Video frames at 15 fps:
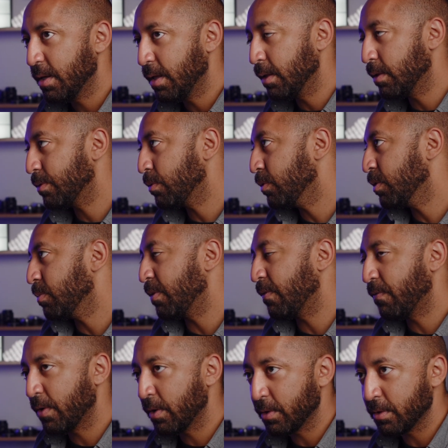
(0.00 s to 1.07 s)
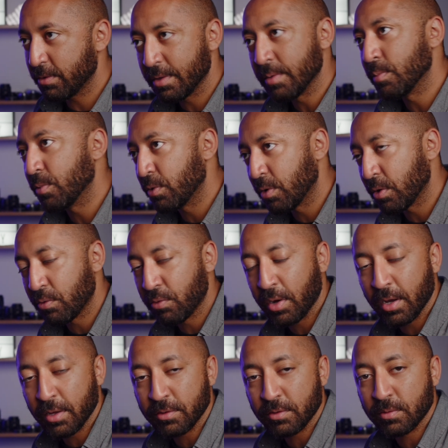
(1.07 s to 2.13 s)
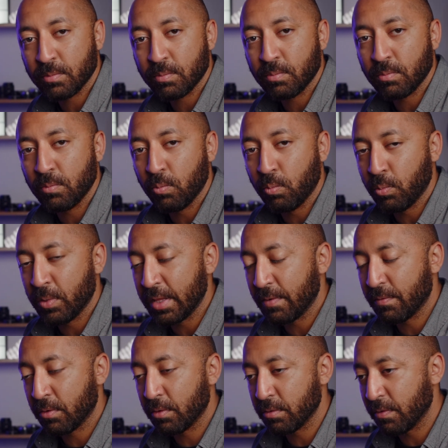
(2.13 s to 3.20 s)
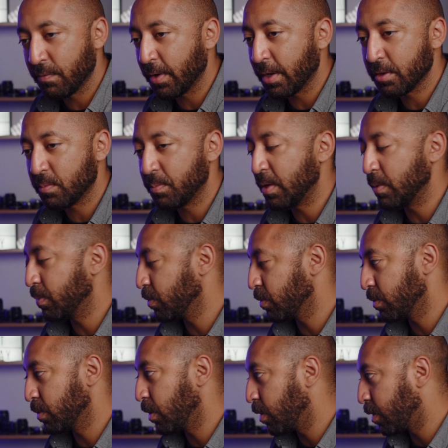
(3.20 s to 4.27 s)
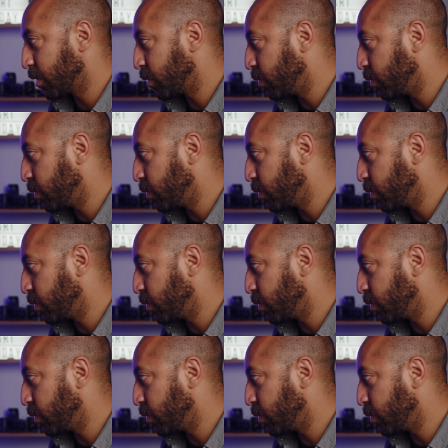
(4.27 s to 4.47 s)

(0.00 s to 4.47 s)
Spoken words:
it's going to be fairly similar across whatever device people are